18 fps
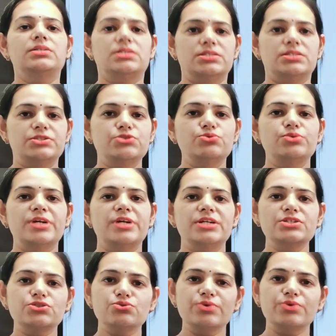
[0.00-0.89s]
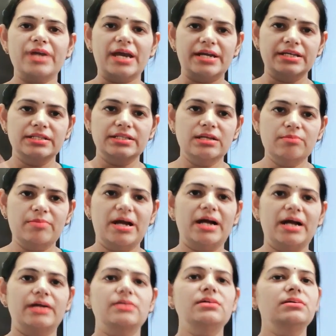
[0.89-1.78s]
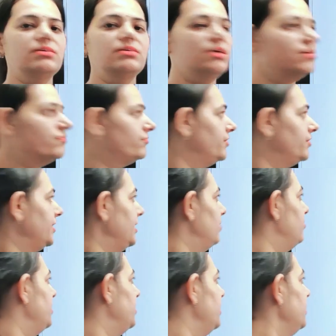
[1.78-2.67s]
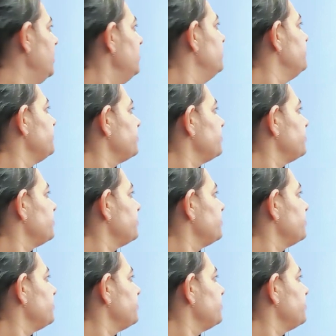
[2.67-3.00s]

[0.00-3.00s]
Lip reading: students to carry the bag comfortably.